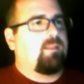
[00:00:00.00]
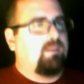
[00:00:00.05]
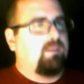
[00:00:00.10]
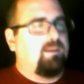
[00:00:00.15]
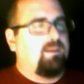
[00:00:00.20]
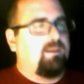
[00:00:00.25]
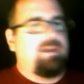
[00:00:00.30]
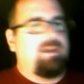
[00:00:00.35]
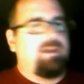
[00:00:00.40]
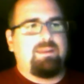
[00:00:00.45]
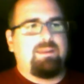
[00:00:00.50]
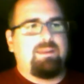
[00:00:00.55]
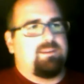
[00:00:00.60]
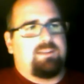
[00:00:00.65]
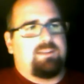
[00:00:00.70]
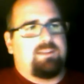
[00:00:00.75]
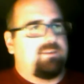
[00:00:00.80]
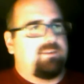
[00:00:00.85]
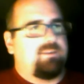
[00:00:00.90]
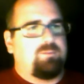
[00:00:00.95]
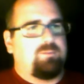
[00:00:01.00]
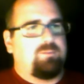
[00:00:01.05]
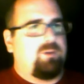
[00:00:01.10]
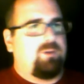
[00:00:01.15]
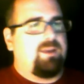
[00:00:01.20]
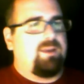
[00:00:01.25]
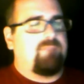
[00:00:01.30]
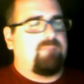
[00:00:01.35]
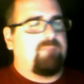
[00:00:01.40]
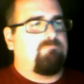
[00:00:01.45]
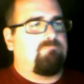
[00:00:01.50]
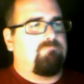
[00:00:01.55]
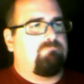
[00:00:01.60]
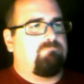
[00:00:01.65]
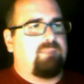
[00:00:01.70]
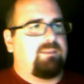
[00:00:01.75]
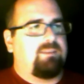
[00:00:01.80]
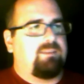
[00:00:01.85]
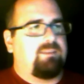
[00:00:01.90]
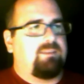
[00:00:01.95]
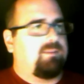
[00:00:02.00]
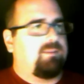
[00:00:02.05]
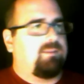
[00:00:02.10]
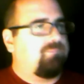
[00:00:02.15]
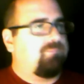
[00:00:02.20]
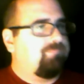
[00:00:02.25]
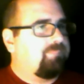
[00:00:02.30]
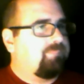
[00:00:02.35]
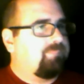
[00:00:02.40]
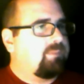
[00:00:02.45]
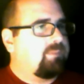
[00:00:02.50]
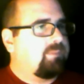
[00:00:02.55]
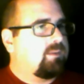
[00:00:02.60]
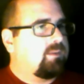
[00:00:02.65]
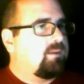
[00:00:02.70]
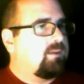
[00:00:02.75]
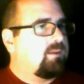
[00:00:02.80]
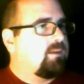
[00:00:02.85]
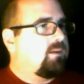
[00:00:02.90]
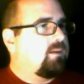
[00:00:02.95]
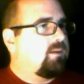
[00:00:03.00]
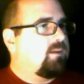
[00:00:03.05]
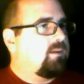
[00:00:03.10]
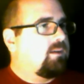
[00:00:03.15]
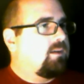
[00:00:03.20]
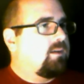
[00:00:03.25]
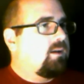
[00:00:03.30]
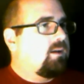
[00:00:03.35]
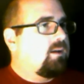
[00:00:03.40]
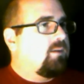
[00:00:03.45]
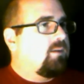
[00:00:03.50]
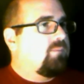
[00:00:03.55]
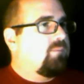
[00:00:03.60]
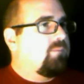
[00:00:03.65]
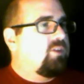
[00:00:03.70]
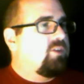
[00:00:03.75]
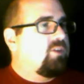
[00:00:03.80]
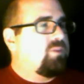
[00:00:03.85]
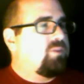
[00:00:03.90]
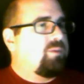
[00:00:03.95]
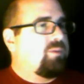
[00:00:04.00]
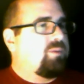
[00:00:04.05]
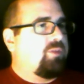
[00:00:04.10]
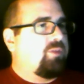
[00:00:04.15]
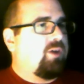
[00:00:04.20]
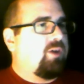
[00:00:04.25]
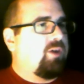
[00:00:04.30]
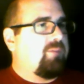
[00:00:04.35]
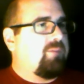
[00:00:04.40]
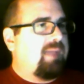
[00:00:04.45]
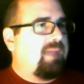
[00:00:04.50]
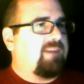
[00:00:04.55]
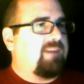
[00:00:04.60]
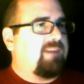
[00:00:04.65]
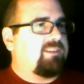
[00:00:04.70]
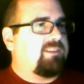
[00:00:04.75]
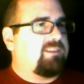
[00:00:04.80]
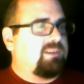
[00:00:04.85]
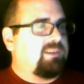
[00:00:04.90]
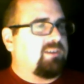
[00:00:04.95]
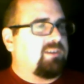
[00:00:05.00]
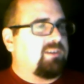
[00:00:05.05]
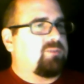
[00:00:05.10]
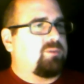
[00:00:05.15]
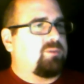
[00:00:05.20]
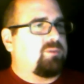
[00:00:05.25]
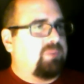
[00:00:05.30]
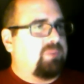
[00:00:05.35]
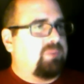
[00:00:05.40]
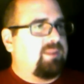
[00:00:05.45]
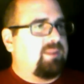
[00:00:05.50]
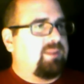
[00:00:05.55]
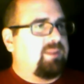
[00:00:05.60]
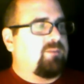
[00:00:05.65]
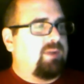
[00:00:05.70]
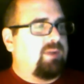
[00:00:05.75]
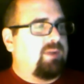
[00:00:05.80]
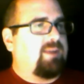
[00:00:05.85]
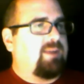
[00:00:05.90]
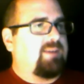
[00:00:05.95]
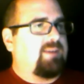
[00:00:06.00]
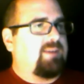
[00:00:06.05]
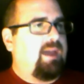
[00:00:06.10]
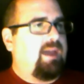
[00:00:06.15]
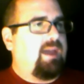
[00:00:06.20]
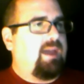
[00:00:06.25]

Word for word: I think it's Jason Verrett, that's it. Most people thought Max Starks would win the right tackle